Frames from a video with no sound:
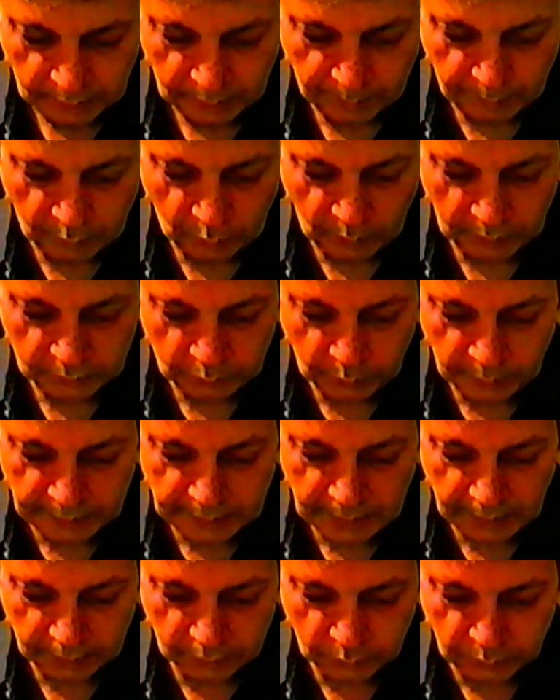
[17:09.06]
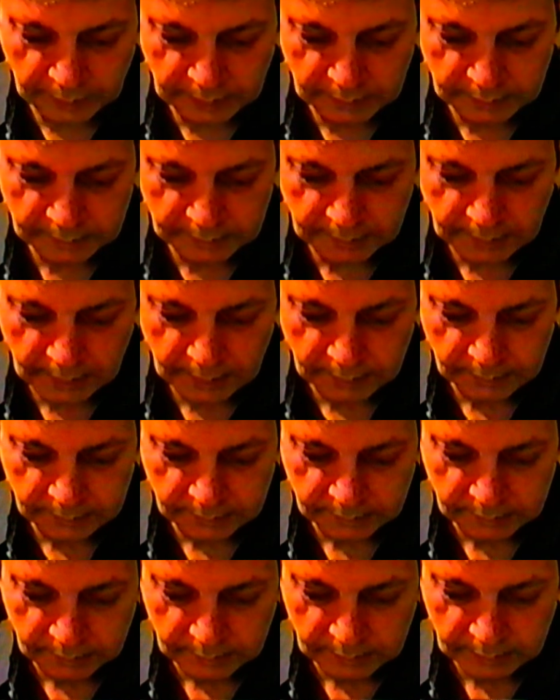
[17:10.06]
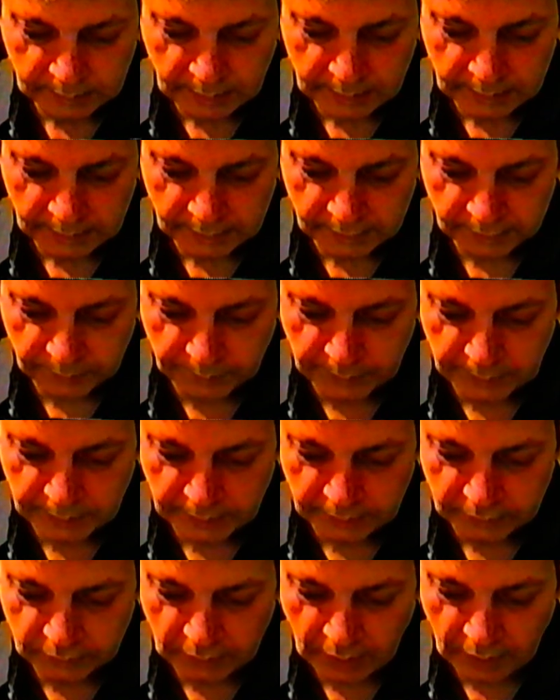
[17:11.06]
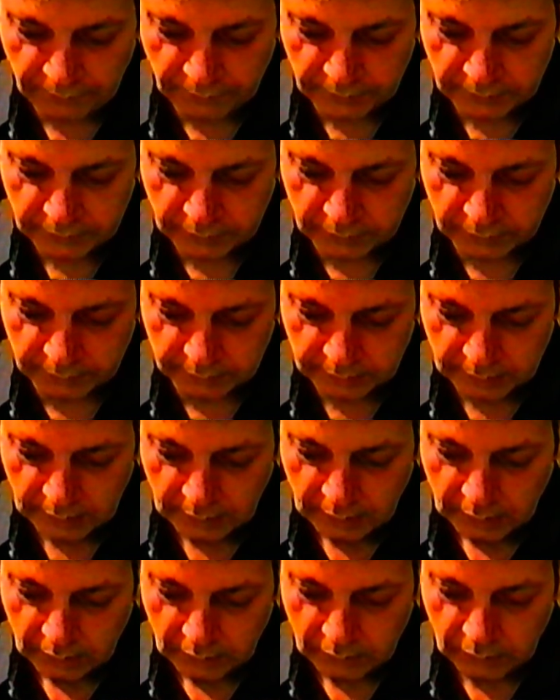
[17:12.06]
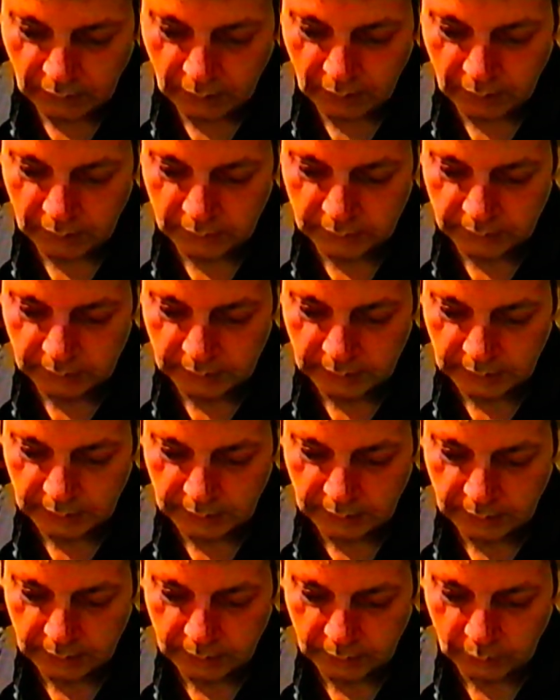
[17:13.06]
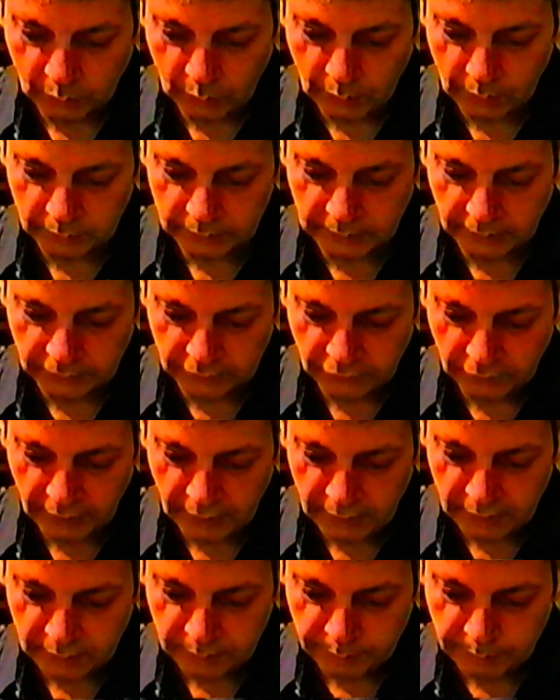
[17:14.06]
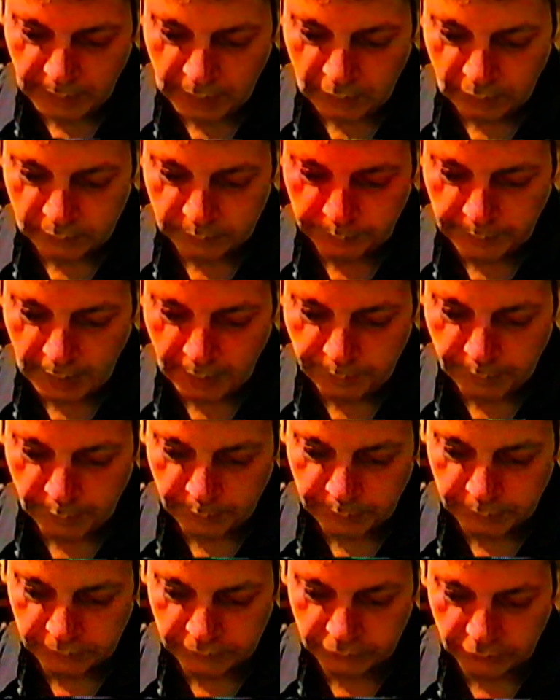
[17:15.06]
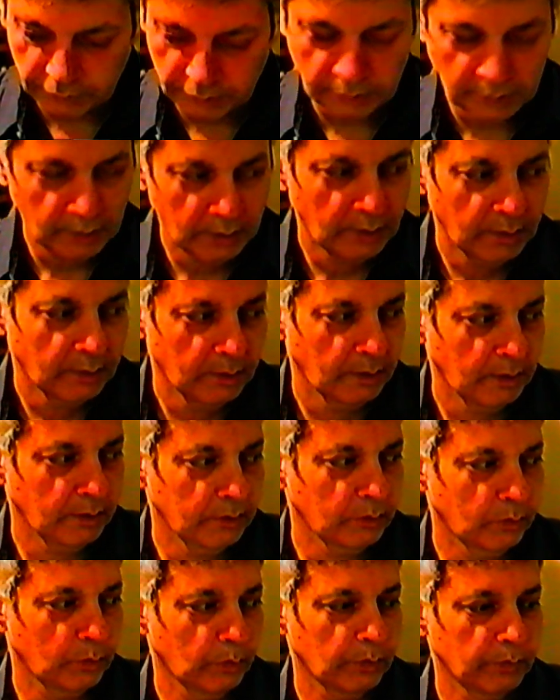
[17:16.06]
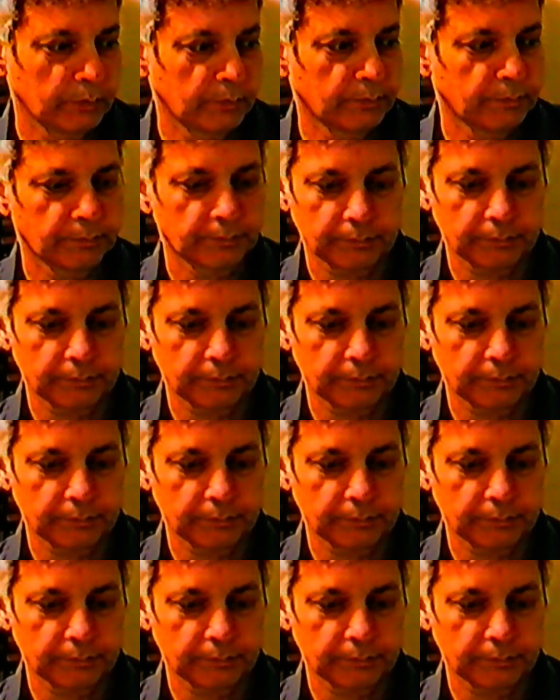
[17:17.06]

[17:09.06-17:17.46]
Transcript: Number 128, criticized non-experienced officers called, quote, a chair-bound paper pusher, unquote.